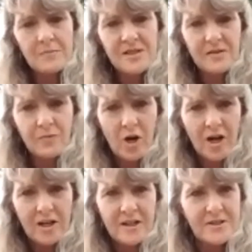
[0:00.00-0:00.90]
of
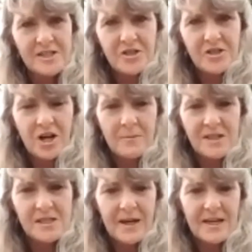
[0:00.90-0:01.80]
work, there is no time
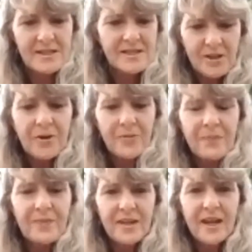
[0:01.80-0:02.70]
and space. So
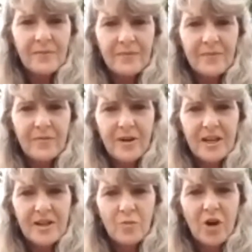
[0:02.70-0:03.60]
yeah, we
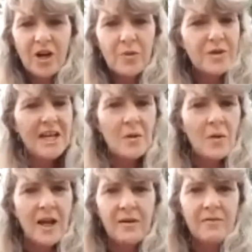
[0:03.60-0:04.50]
can work with
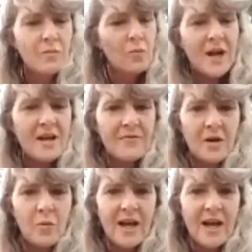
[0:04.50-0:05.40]
anyone
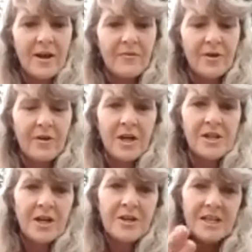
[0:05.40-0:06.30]
whenever, wherever. And I
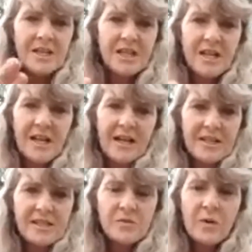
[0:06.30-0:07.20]
don't need to connect
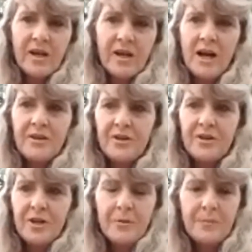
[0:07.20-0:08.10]
this way either.
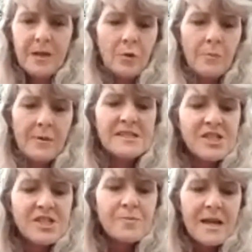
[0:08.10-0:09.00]
People
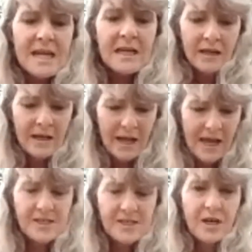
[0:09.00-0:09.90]
message me
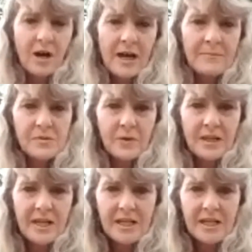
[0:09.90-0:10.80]
at times
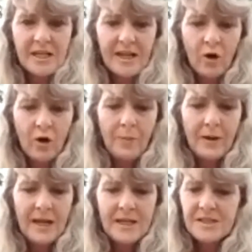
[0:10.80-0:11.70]
when they need help,
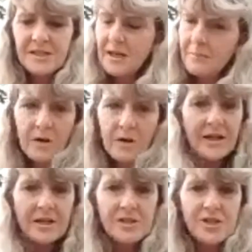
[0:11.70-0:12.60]
and I
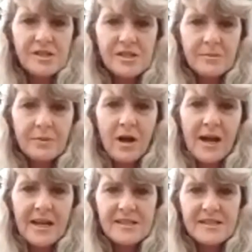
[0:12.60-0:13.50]
can just
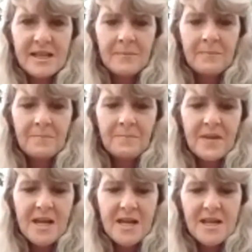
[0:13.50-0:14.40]
apply some
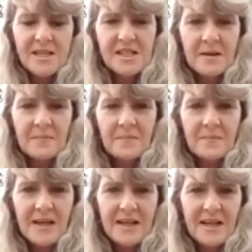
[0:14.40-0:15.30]

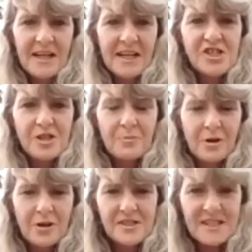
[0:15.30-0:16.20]
energy
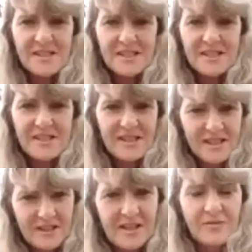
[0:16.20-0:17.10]
processes,
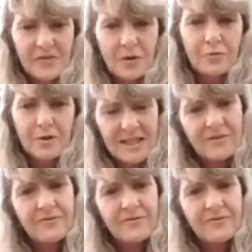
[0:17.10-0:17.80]
and they feel relief.